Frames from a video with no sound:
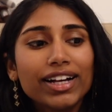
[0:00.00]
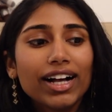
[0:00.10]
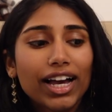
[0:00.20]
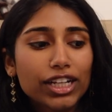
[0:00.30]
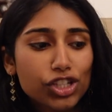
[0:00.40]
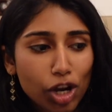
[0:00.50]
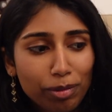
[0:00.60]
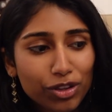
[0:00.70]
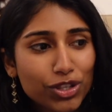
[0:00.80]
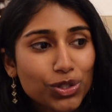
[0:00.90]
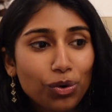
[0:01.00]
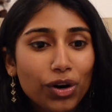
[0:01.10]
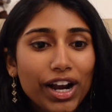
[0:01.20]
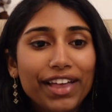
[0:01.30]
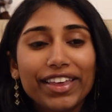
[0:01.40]
I can stop by the
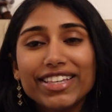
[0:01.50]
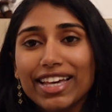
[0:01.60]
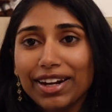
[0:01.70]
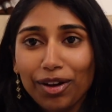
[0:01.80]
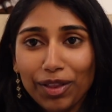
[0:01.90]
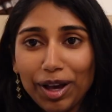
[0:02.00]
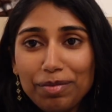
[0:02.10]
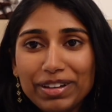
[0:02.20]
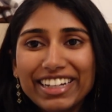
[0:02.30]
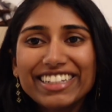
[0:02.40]
store and like set it all up.